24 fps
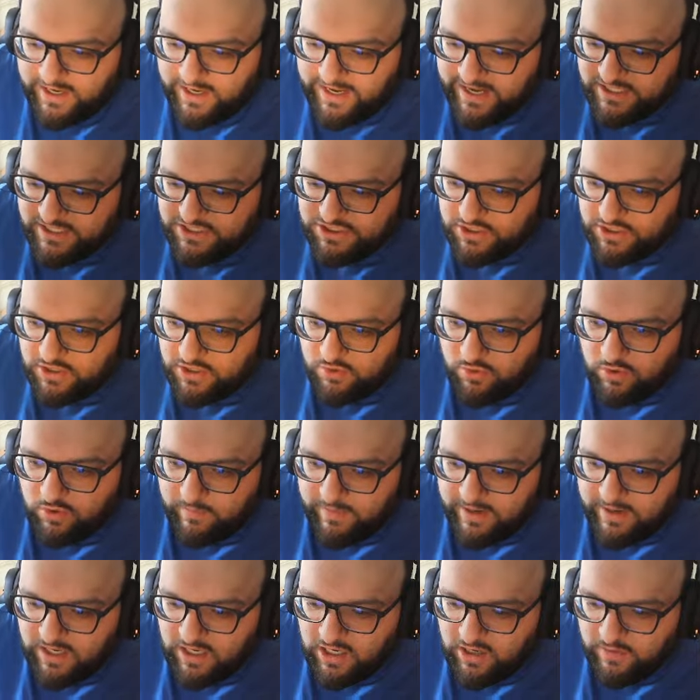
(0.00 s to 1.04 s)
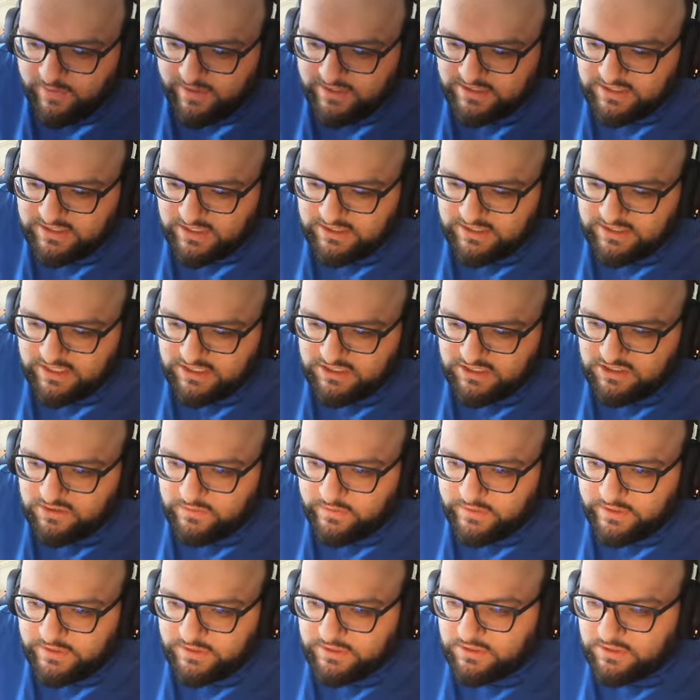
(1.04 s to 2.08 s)
I actually don't know what my lowest
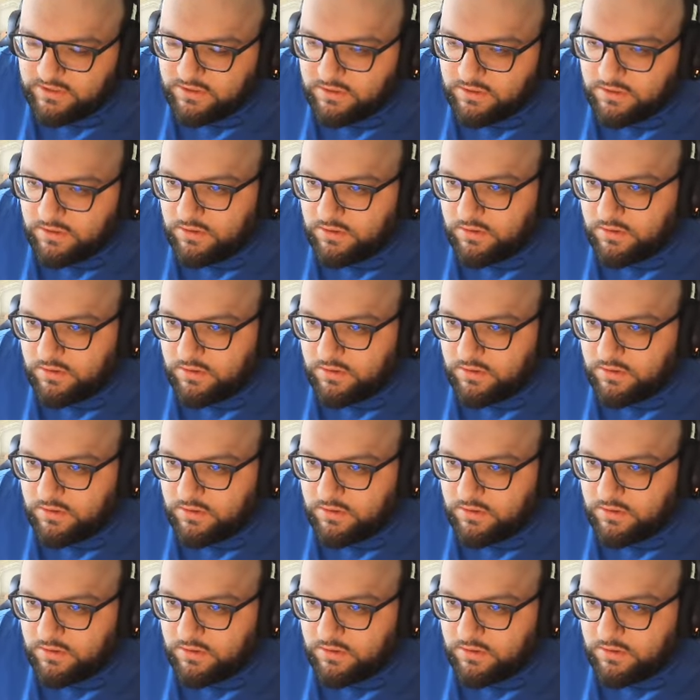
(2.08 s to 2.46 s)
Zantetsu is.